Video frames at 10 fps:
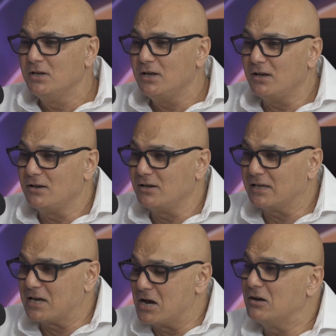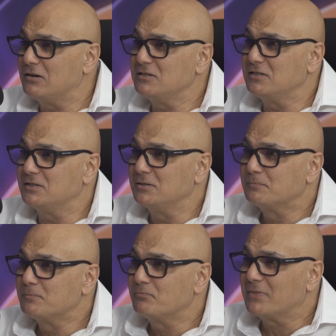Cars,
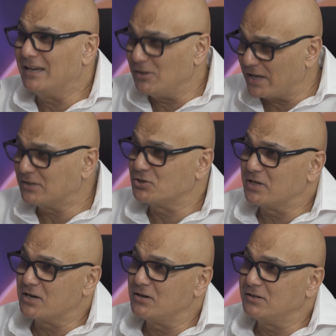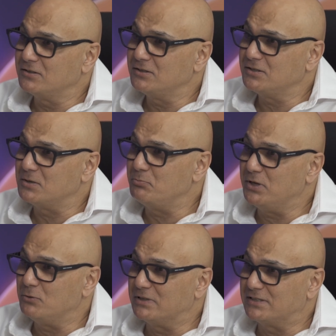electric cars,
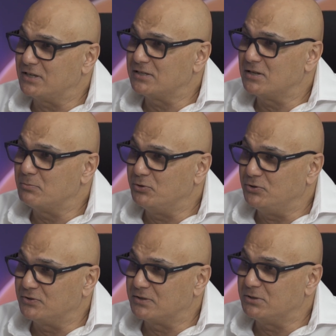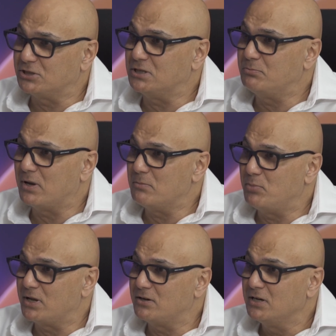competing with Tesla, producing them cheaper and
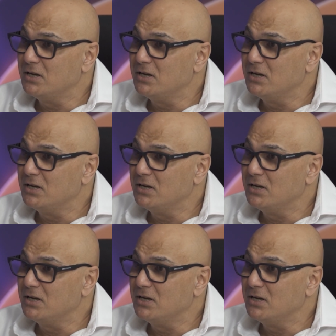better.